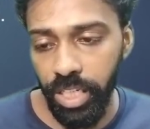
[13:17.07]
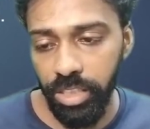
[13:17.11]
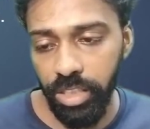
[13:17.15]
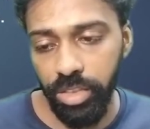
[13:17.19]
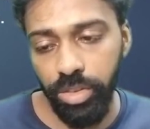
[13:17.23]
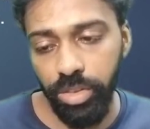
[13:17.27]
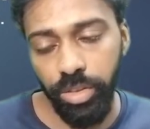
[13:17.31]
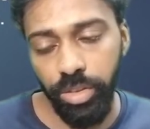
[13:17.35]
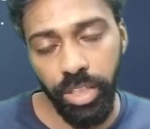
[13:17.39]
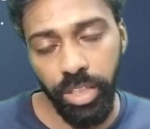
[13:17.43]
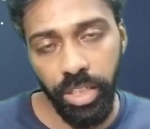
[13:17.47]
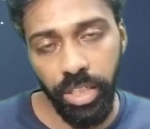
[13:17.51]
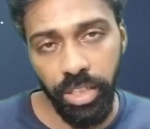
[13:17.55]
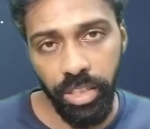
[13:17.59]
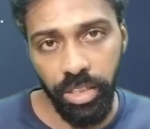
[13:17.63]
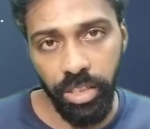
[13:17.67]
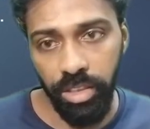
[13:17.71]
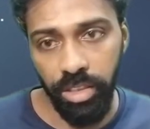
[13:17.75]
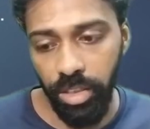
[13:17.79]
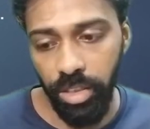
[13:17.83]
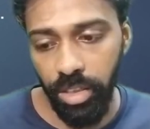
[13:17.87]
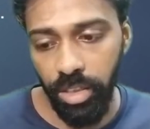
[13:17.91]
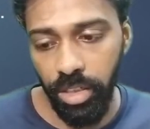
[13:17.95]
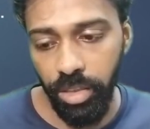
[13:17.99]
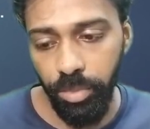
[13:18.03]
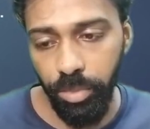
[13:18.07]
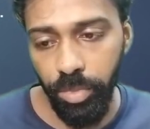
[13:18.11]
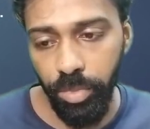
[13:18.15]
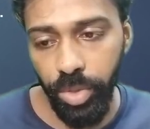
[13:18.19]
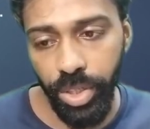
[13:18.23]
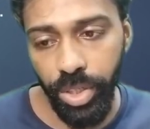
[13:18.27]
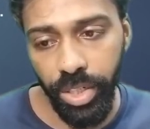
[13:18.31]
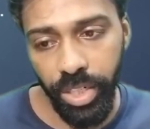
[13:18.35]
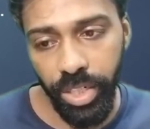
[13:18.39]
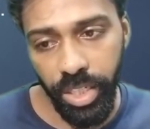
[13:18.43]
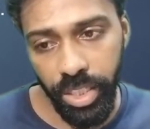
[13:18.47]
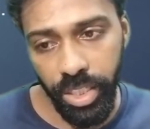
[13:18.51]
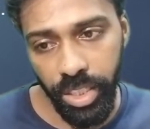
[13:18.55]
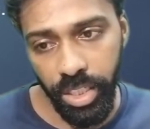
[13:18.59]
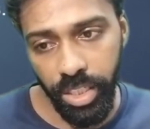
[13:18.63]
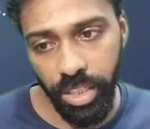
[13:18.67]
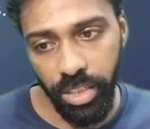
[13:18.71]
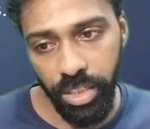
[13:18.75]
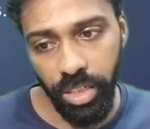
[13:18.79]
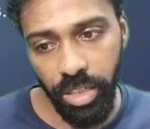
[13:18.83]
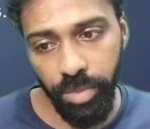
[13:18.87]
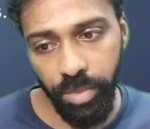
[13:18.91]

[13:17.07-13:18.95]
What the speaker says: so that the modernization and